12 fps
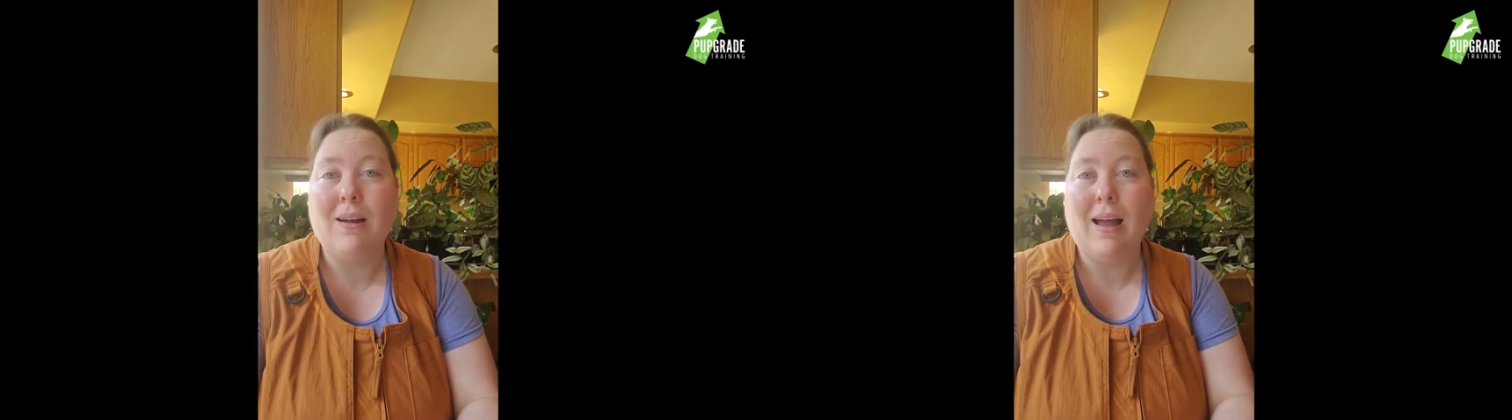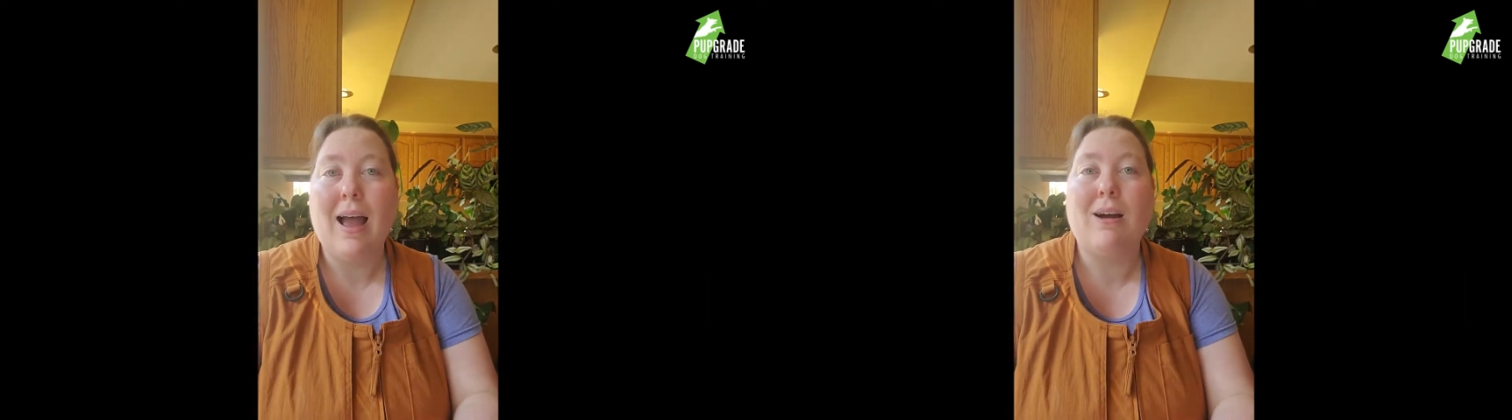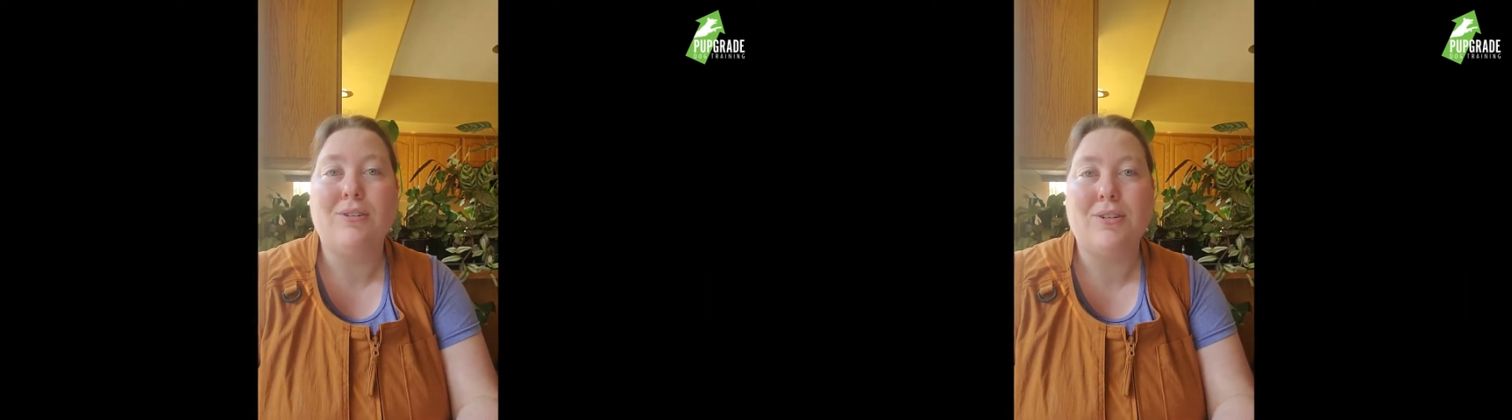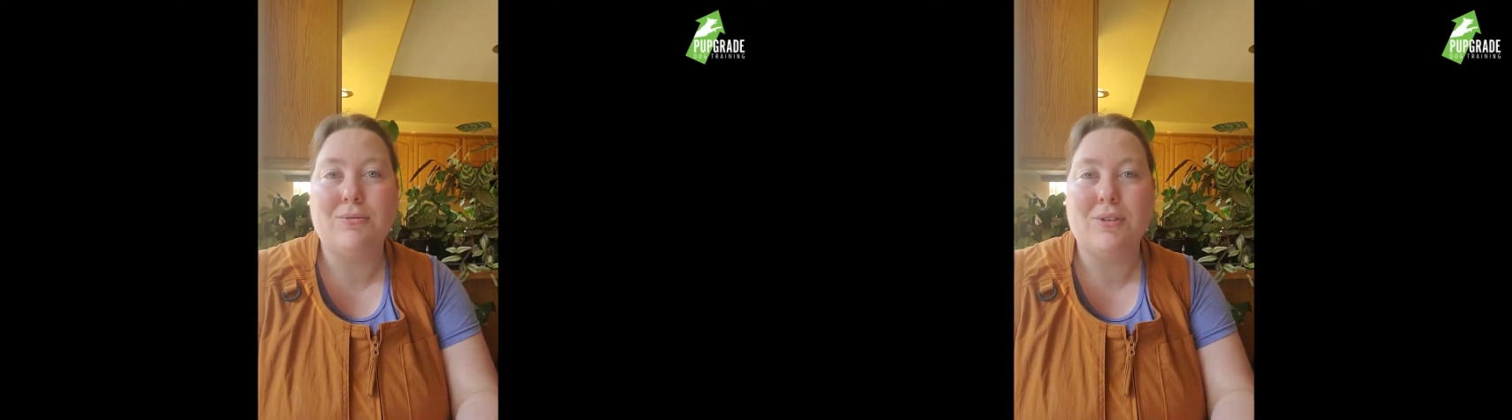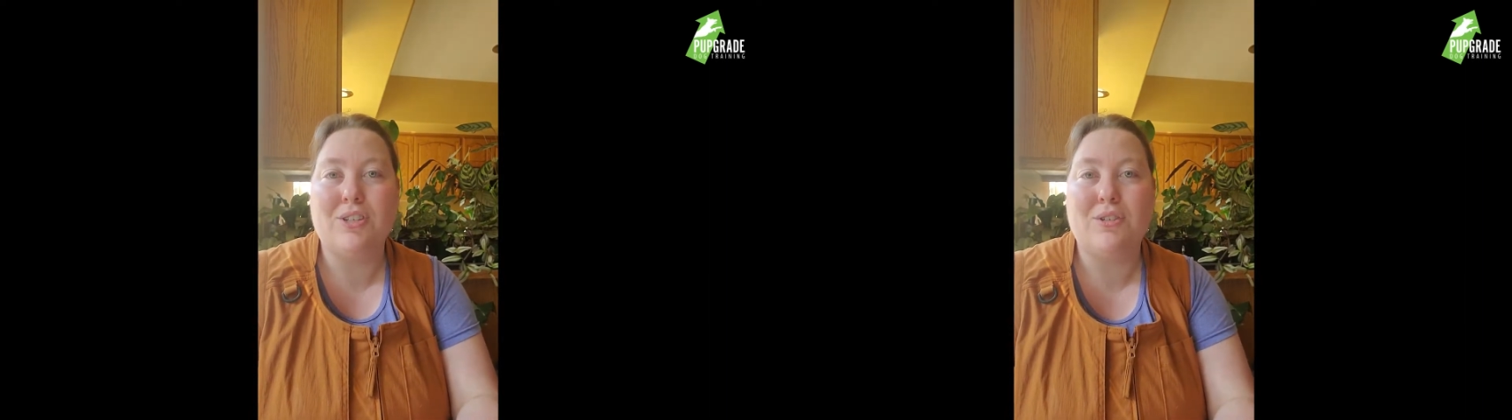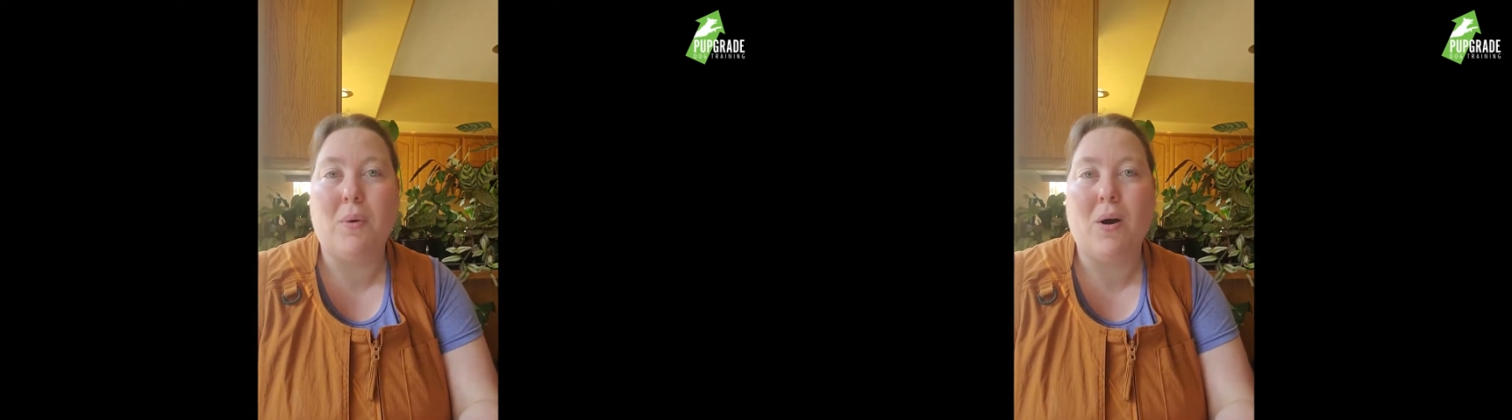how to
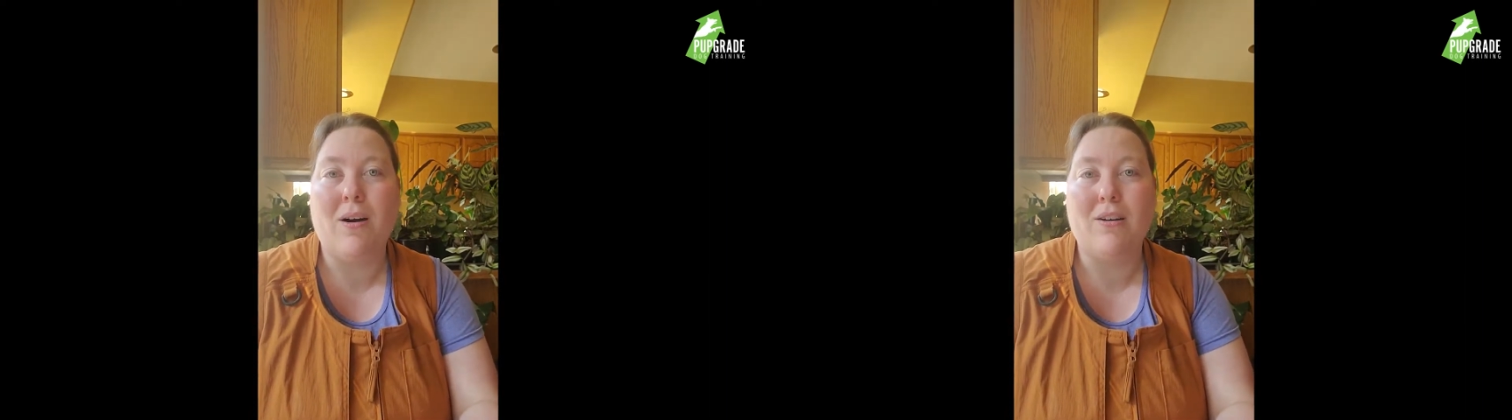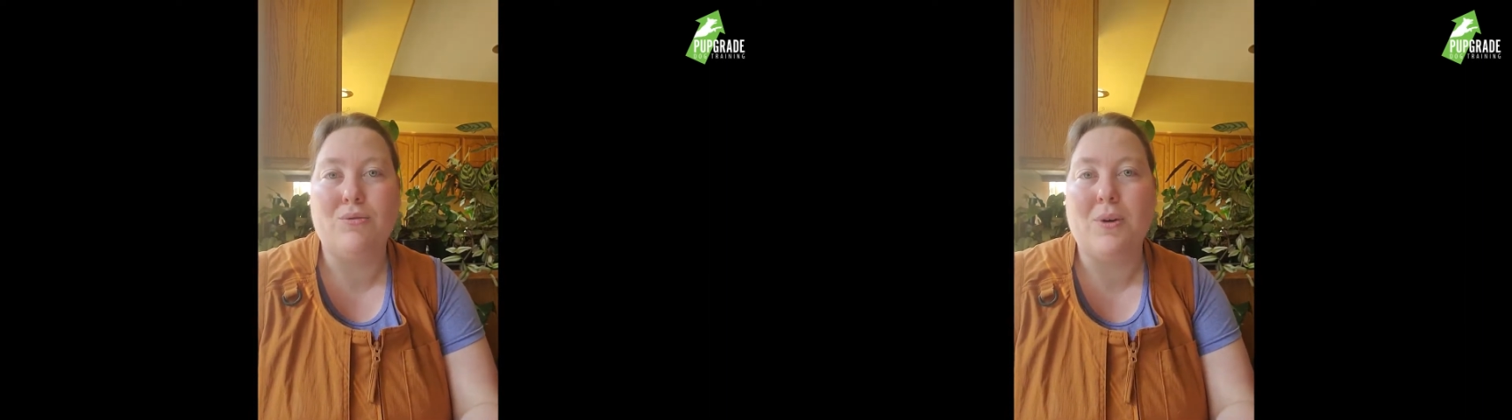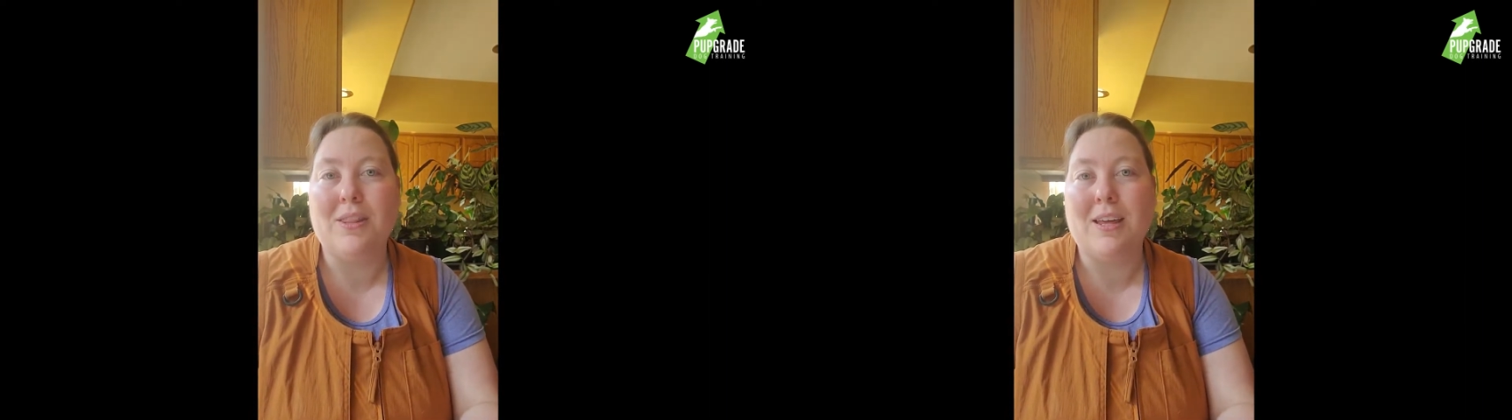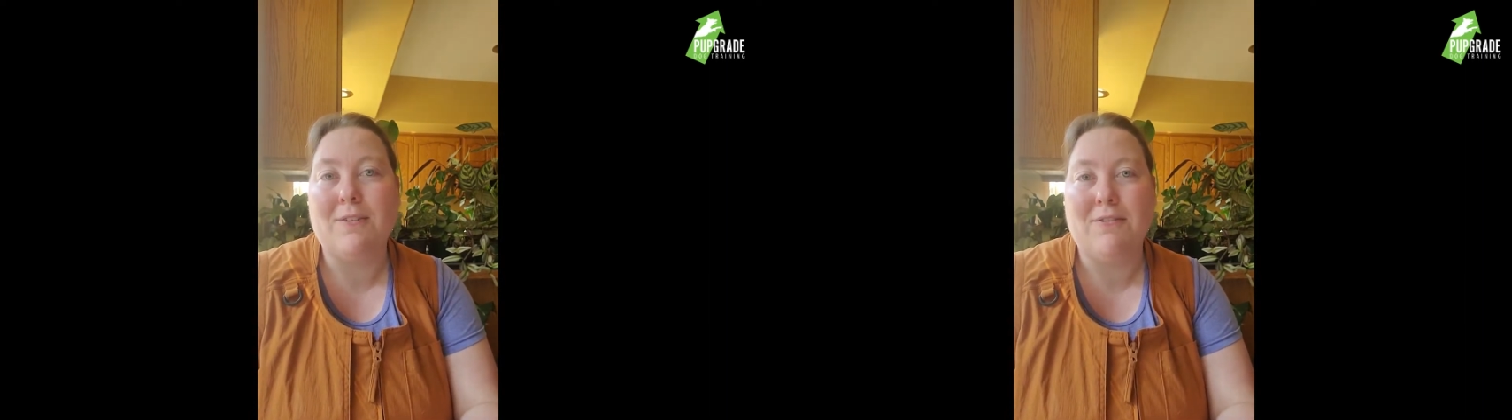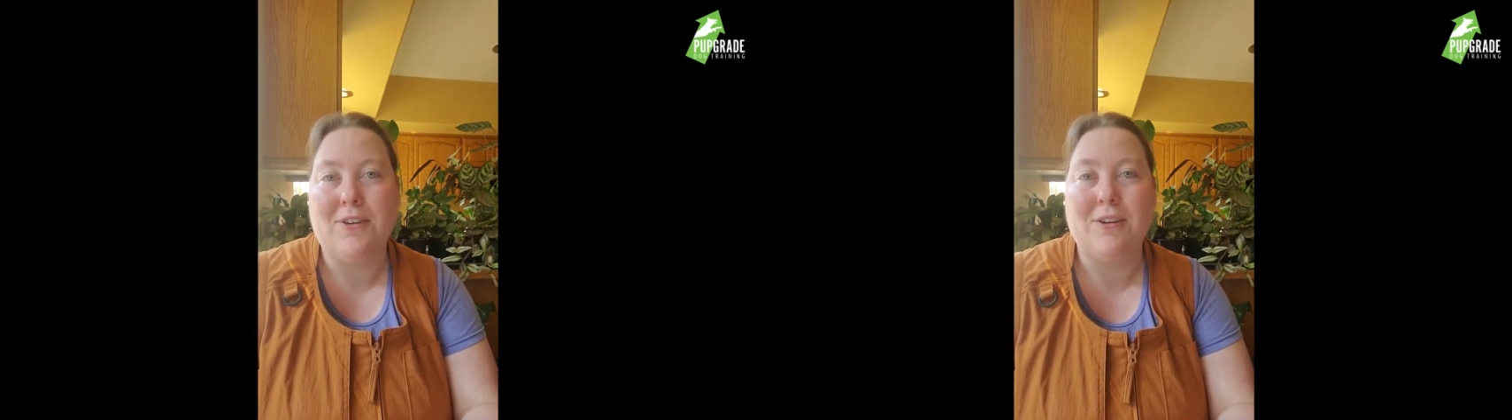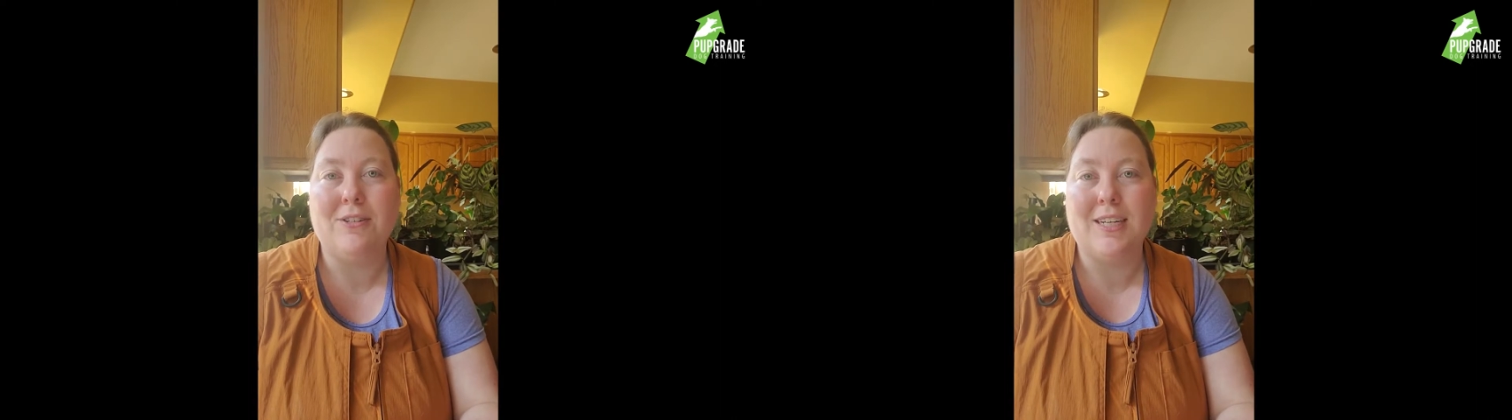respond when they feel